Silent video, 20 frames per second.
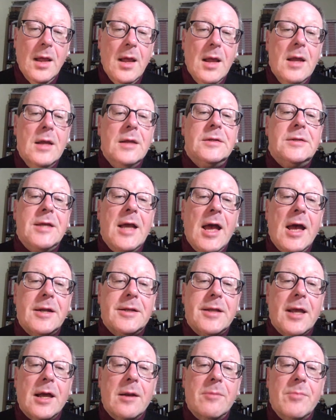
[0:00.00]
Say I
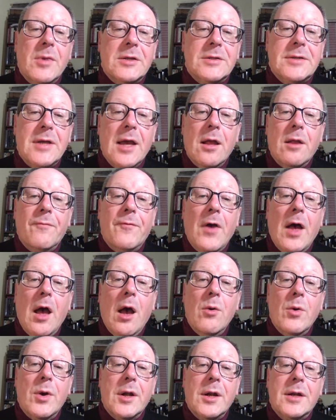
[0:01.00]
turn myself
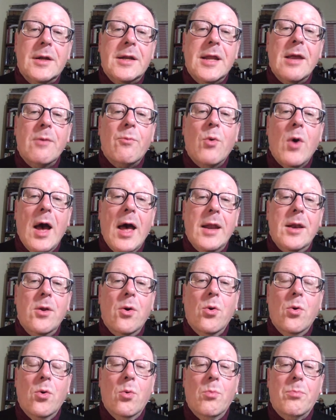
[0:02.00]
ower to one
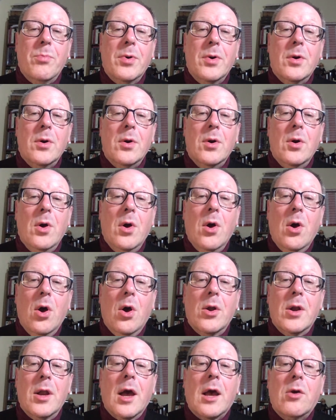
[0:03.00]
hope,
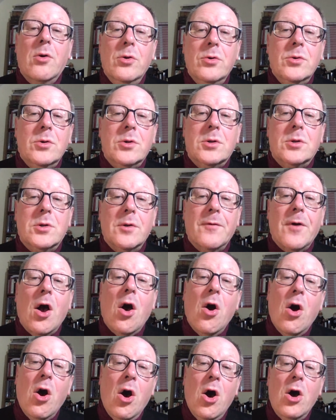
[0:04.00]
on account of
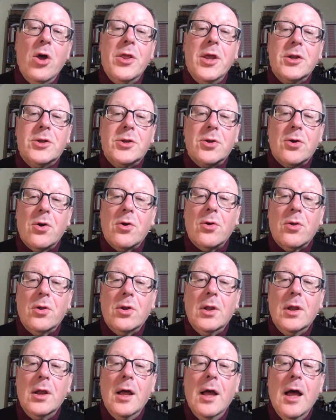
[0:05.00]
all the
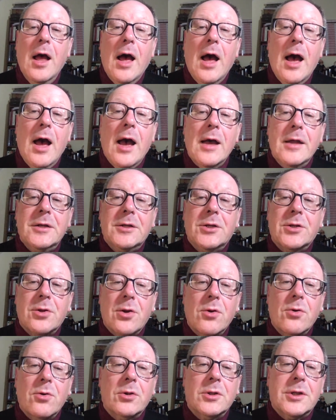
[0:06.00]
truckle I had
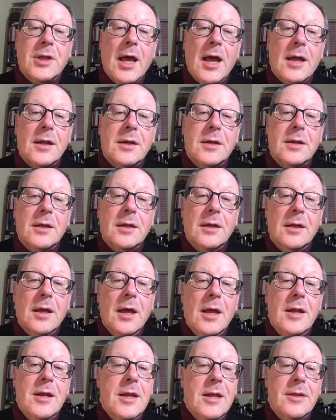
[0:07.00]
truckled at
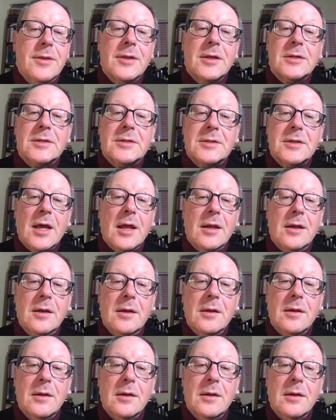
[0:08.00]
aneath the sun.